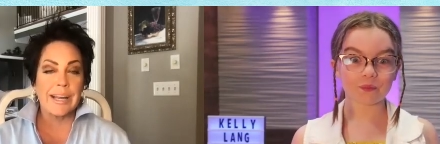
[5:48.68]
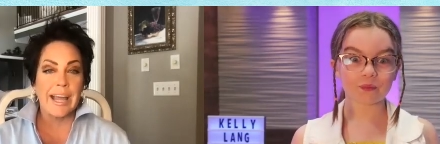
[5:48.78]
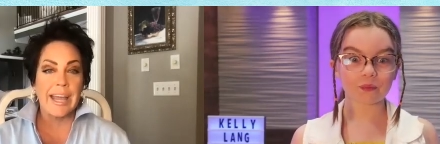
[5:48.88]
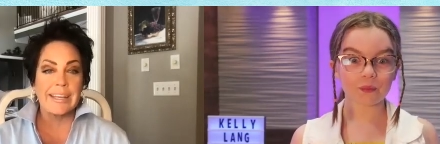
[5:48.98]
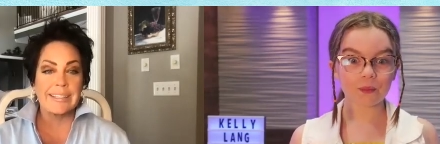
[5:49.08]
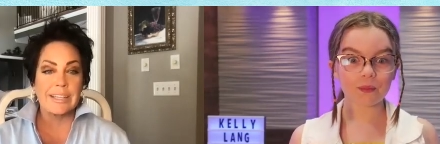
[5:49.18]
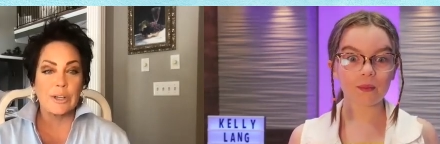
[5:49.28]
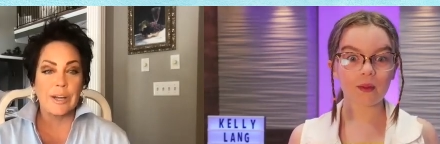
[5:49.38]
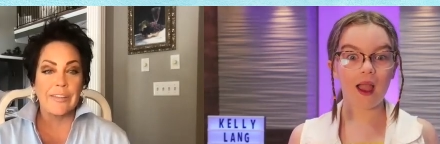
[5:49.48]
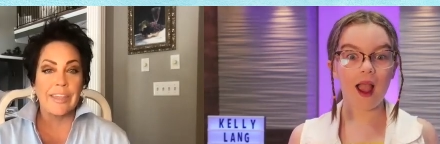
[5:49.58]
Speaker 1: and I ate
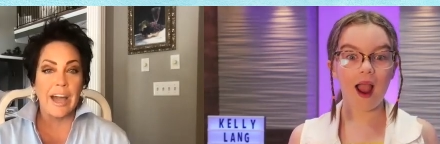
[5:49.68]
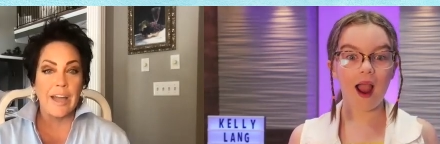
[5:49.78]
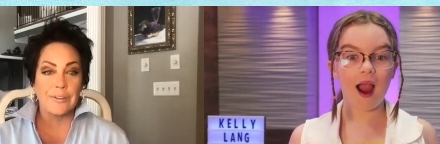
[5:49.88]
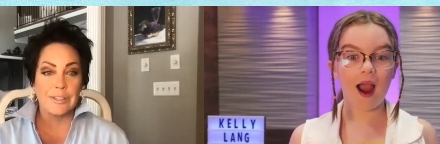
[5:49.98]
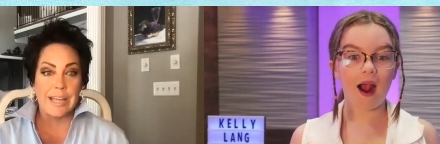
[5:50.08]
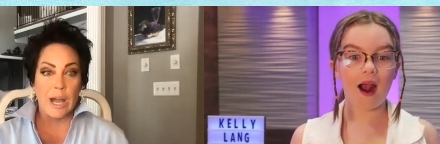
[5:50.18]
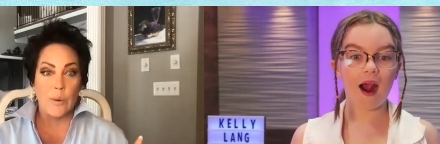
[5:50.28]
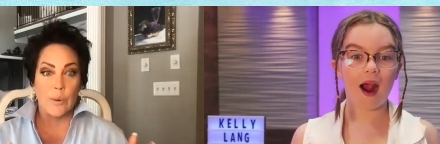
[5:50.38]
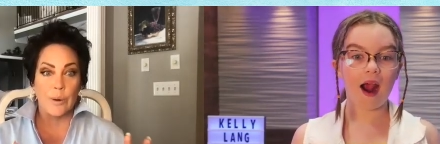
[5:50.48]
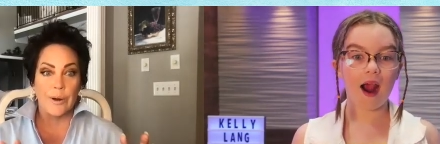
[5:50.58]
dinner in the Eiffel
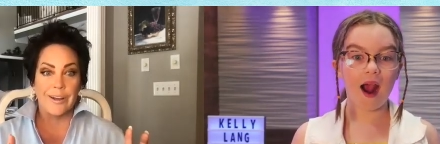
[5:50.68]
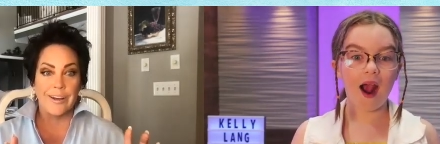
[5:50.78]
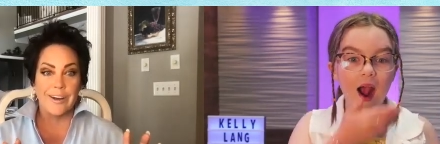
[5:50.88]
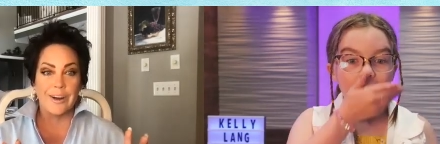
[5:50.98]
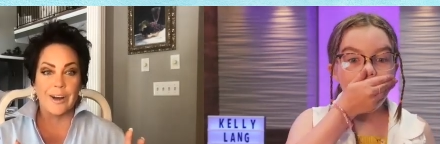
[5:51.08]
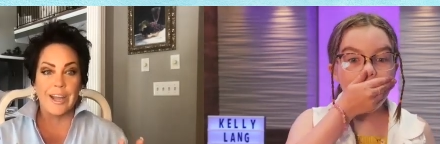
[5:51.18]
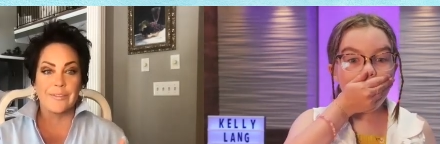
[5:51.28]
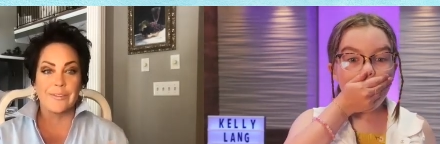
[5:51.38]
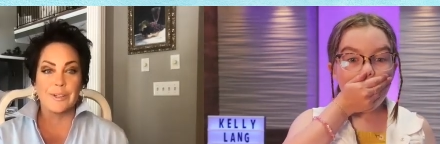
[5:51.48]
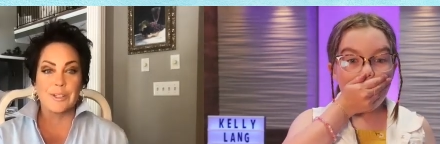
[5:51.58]
Tower on our
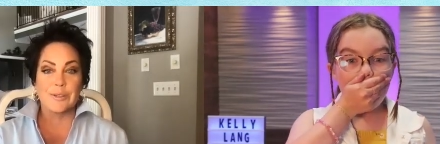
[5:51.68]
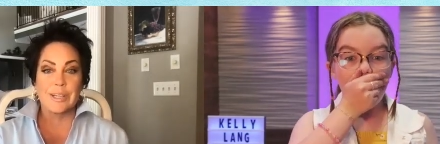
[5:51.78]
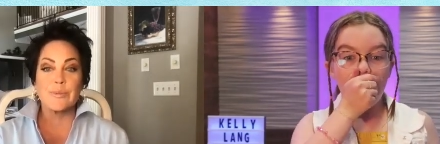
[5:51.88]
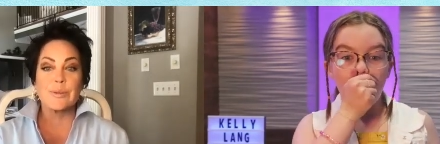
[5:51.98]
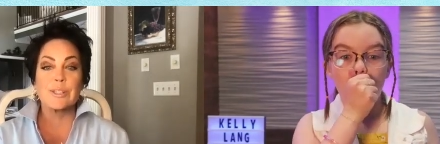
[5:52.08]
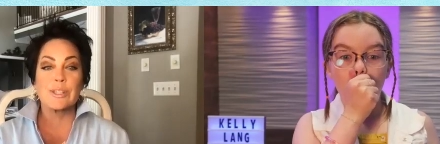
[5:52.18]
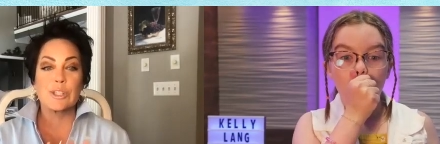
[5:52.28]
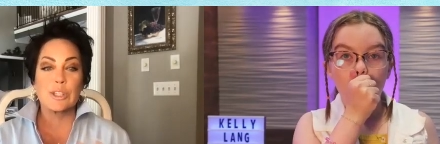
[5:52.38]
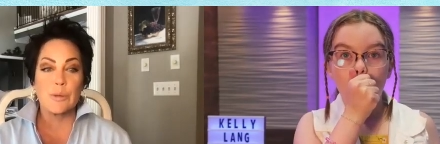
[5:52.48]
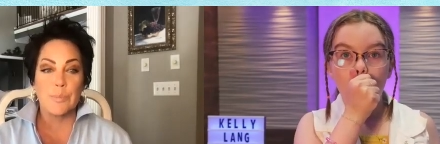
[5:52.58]
anniversary. It was
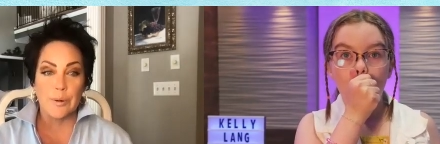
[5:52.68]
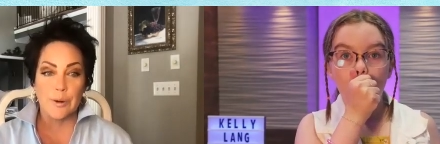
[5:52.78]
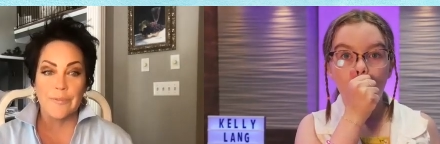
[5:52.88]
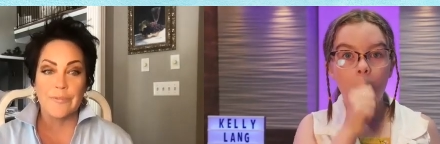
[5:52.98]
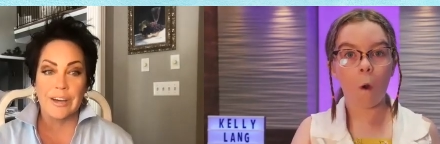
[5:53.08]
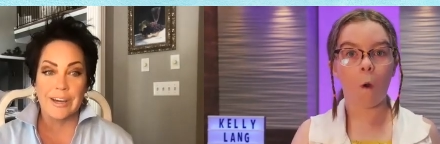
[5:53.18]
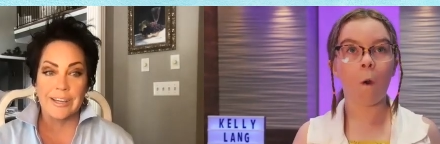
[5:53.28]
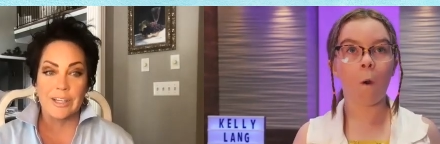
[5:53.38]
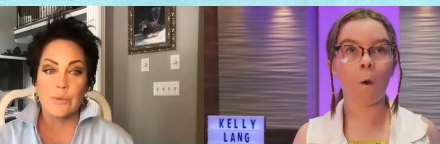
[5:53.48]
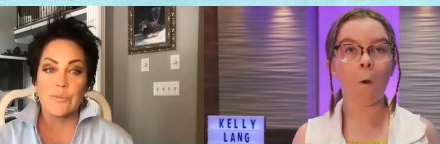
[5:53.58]
super
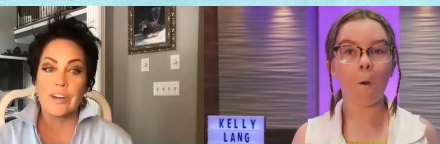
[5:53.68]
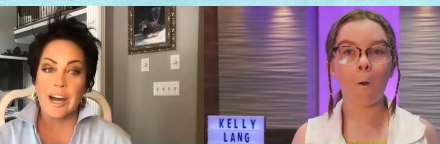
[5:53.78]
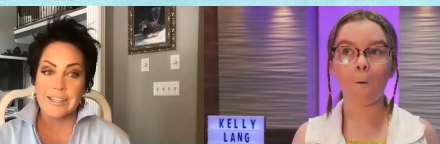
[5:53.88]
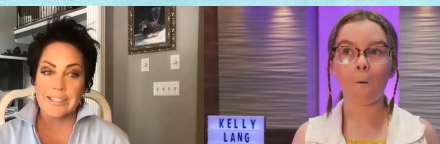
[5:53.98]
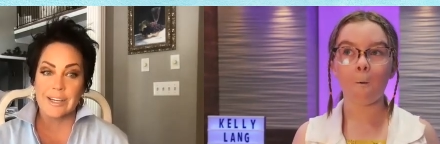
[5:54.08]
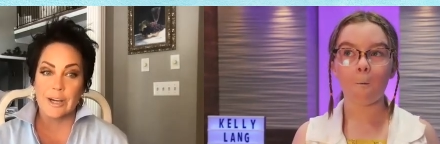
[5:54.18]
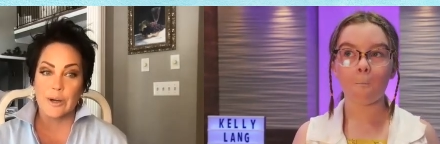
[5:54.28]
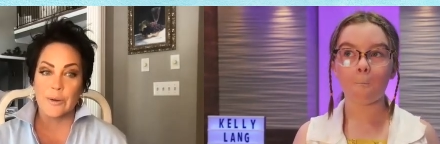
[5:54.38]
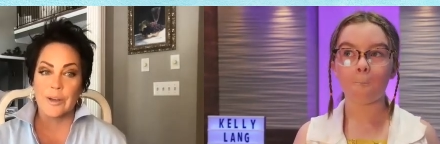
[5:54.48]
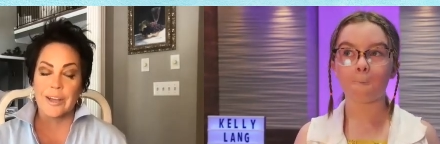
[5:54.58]
fun. You got to
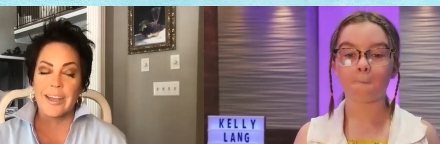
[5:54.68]
go.